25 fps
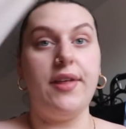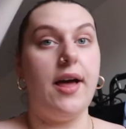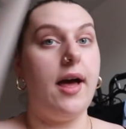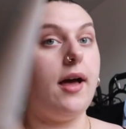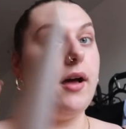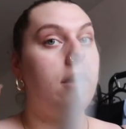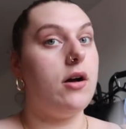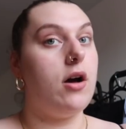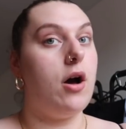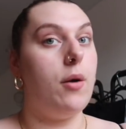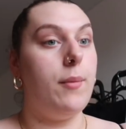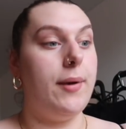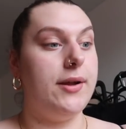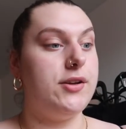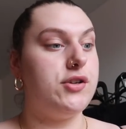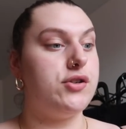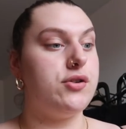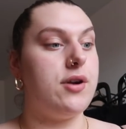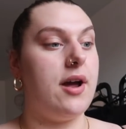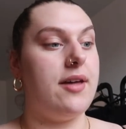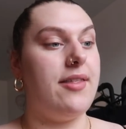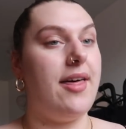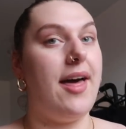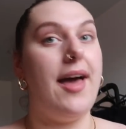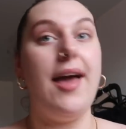that, can't wait to
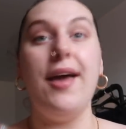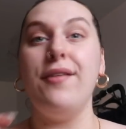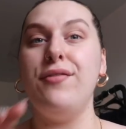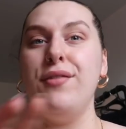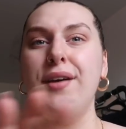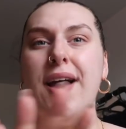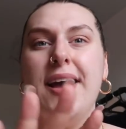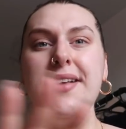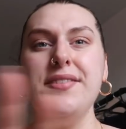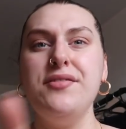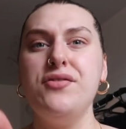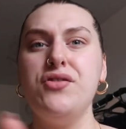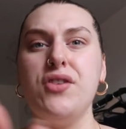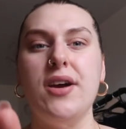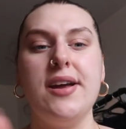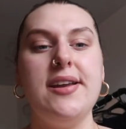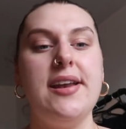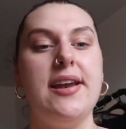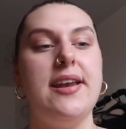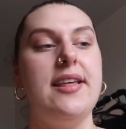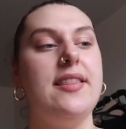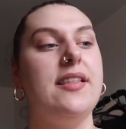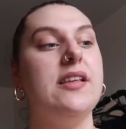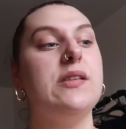try that. If you guys have tried any of